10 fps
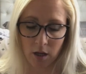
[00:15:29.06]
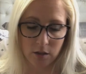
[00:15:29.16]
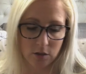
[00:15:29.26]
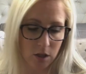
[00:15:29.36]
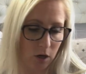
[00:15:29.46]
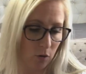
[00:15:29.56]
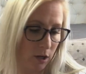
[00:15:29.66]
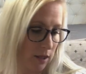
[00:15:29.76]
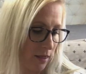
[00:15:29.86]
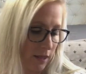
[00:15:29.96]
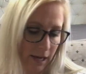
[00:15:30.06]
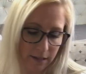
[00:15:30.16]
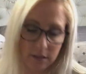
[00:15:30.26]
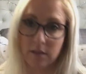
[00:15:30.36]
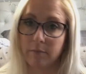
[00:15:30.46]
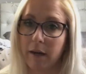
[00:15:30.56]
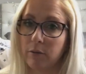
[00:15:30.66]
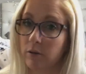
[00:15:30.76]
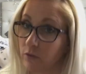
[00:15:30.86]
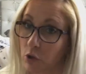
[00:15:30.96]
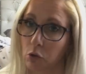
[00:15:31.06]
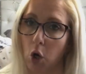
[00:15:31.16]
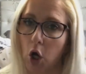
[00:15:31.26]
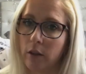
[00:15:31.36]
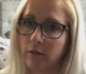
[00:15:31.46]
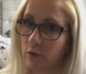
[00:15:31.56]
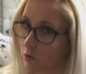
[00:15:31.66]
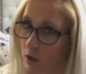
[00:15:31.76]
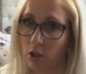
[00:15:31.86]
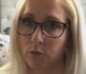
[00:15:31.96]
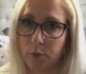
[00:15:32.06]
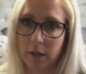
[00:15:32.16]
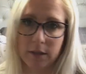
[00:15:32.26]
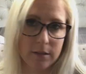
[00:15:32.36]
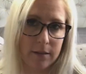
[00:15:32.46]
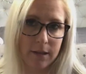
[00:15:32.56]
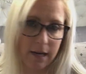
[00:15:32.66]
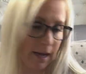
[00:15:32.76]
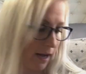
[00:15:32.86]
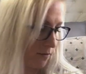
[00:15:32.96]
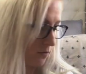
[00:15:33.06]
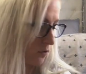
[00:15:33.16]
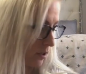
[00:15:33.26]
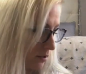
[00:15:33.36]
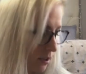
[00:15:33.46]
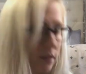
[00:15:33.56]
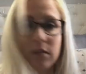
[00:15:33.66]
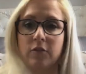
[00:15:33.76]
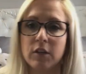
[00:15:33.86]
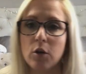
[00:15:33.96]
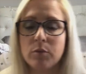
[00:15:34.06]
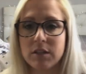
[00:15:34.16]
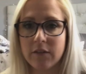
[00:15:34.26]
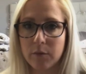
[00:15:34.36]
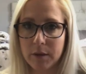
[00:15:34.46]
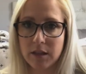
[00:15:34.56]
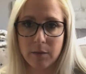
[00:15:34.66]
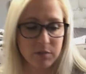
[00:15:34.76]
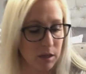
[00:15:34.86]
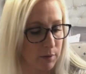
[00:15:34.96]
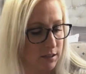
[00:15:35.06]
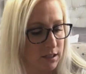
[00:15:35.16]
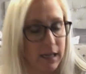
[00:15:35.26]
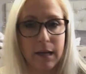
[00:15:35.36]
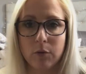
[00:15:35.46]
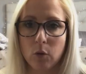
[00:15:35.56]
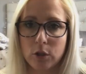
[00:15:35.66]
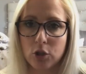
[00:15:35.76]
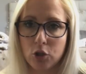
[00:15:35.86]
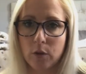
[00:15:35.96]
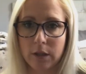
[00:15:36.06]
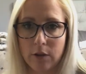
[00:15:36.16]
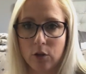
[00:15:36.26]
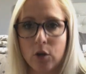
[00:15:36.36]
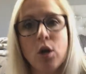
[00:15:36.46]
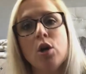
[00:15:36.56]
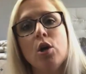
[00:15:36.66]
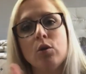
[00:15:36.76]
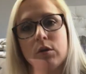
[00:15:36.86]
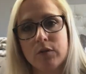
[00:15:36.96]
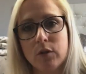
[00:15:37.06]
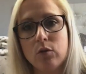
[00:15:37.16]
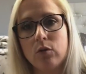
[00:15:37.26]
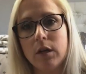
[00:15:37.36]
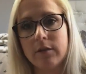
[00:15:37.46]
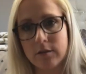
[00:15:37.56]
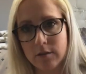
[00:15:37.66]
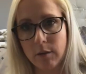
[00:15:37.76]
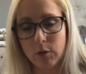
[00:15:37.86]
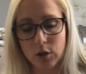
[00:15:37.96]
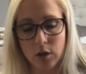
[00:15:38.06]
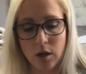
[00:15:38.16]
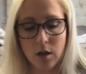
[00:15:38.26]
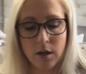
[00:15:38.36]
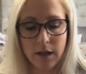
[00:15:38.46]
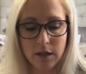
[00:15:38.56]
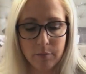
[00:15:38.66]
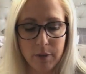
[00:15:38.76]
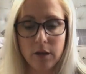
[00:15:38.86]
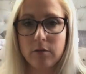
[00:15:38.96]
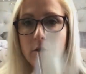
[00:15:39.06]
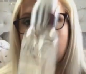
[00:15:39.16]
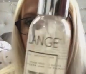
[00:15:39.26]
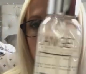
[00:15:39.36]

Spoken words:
So that is my review on the few Lange products that I have. If you guys like this video, please give it a big thumbs up. Like I said, I am going to do another review in the summer and compare the Thermal